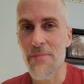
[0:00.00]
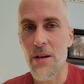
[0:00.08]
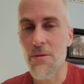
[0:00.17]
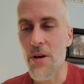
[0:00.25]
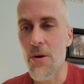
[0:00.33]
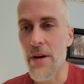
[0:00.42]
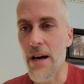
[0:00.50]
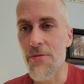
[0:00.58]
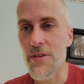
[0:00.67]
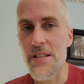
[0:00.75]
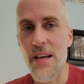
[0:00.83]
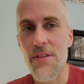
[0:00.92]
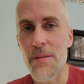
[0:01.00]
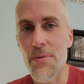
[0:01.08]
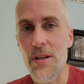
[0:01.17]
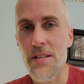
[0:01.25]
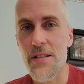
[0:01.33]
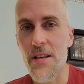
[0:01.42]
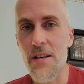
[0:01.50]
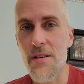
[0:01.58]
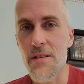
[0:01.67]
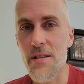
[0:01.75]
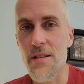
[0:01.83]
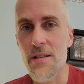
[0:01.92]
you know going on for 70 plus
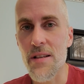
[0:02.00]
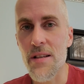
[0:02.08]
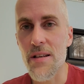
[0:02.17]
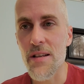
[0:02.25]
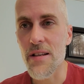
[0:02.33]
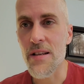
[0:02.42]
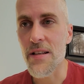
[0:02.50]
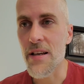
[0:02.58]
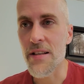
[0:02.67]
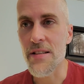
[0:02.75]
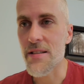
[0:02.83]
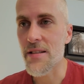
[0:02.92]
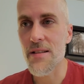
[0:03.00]
years and it it, it, it